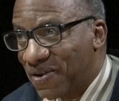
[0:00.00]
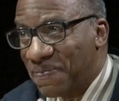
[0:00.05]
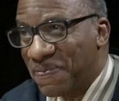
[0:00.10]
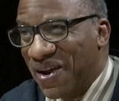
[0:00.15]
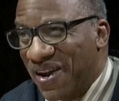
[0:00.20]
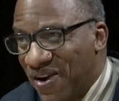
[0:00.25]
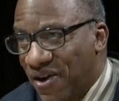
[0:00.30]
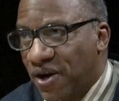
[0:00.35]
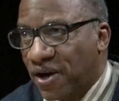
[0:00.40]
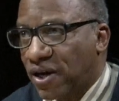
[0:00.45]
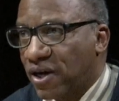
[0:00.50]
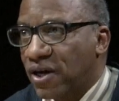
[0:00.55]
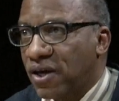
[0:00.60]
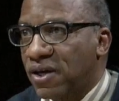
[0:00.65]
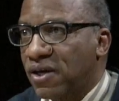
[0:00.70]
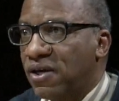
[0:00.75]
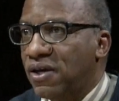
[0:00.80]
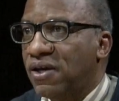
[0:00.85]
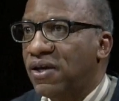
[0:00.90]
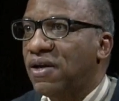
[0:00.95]
America
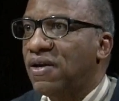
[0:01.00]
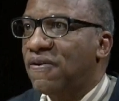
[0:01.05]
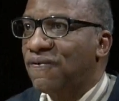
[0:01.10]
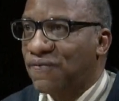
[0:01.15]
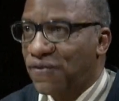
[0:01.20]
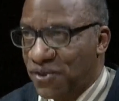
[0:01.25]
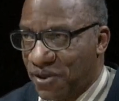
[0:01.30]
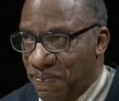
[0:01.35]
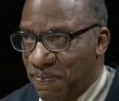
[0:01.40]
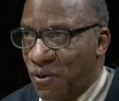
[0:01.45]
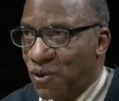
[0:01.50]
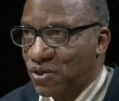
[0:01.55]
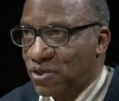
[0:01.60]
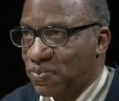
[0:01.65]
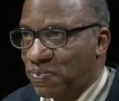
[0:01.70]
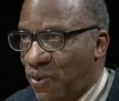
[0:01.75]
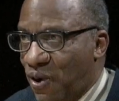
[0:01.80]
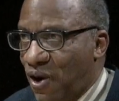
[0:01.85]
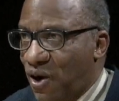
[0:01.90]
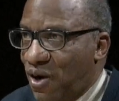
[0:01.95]
mm-hmm. for the
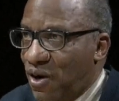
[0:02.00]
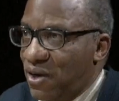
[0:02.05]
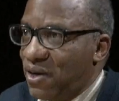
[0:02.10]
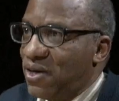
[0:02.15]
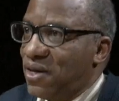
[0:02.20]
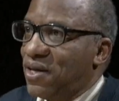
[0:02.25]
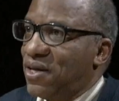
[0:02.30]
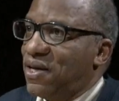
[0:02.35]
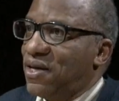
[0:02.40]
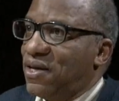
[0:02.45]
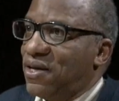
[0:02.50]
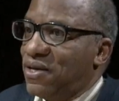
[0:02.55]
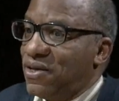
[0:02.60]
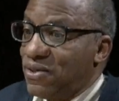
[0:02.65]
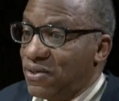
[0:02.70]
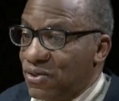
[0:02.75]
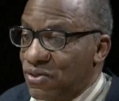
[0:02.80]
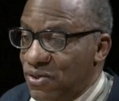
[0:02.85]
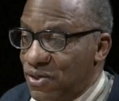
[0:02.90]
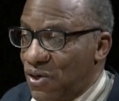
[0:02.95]
most part.
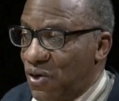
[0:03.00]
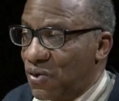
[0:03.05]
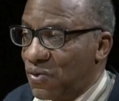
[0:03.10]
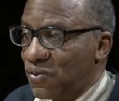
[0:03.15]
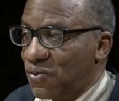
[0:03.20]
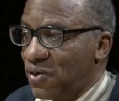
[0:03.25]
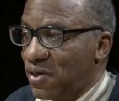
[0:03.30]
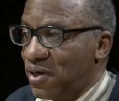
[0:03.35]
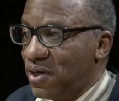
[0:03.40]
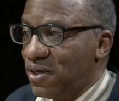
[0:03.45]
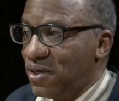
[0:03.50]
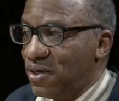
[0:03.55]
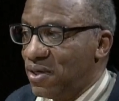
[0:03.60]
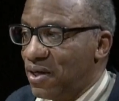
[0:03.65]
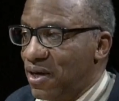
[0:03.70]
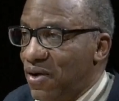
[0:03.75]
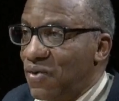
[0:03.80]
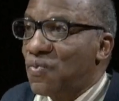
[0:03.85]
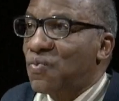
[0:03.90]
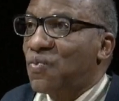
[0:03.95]
You know,
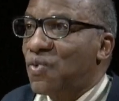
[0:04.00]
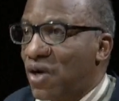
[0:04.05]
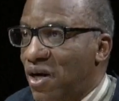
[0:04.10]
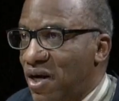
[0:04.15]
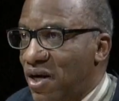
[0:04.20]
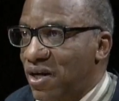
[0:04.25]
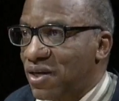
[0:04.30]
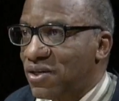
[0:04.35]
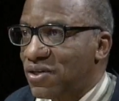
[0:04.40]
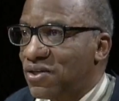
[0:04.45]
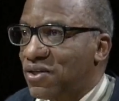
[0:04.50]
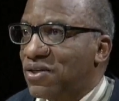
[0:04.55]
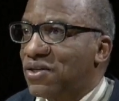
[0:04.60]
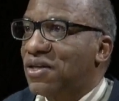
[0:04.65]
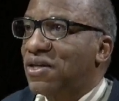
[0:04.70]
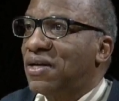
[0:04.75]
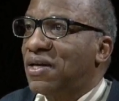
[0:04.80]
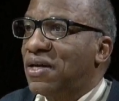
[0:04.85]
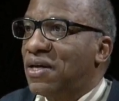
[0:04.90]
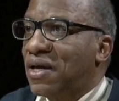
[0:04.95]
it was
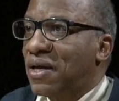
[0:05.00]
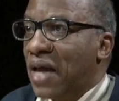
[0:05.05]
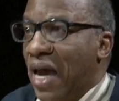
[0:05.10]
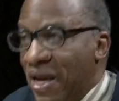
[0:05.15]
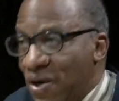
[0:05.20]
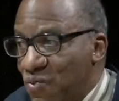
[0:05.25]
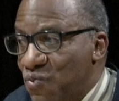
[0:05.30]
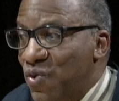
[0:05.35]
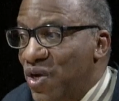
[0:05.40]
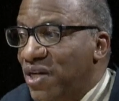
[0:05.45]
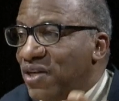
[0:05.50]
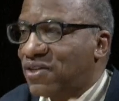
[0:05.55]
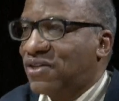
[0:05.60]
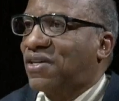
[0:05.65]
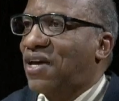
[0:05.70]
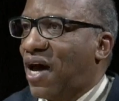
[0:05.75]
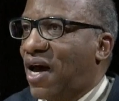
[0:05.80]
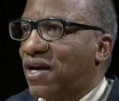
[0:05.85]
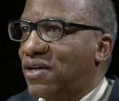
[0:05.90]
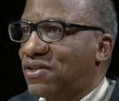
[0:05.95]
a
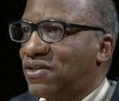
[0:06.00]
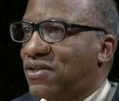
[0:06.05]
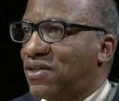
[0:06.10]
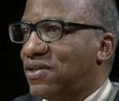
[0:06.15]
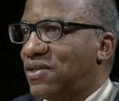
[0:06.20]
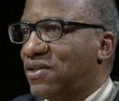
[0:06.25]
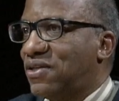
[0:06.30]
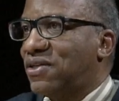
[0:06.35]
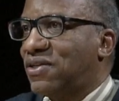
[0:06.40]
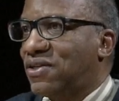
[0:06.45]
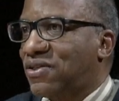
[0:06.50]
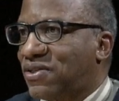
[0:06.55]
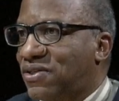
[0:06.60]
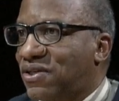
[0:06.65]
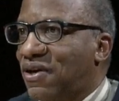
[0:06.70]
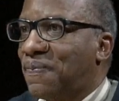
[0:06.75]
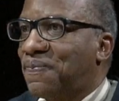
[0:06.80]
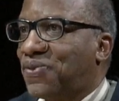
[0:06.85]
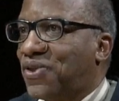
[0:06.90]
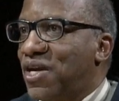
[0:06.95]
renaissance, sure, but
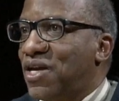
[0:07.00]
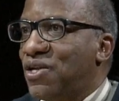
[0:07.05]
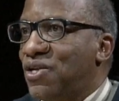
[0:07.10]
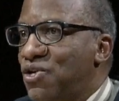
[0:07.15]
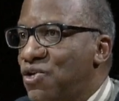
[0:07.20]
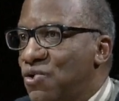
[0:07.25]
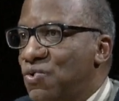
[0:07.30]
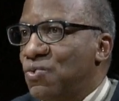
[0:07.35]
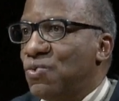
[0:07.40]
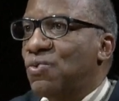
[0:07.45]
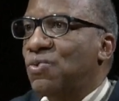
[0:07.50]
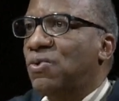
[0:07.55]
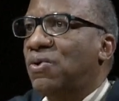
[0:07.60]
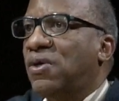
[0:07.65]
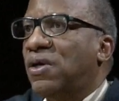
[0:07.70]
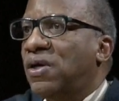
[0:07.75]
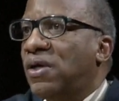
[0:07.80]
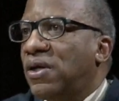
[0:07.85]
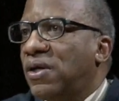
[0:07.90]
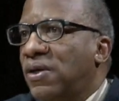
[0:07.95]
something it, but, new. Right.
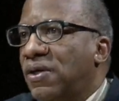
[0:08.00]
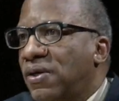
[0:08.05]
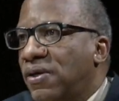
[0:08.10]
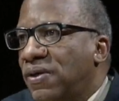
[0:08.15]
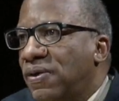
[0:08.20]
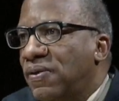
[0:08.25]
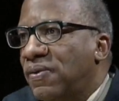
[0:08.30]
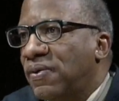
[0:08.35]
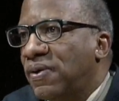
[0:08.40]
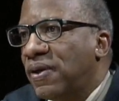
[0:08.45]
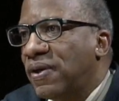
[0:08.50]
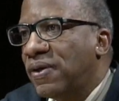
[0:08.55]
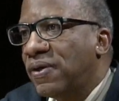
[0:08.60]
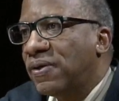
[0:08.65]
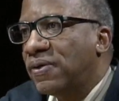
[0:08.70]
But I'm going to go back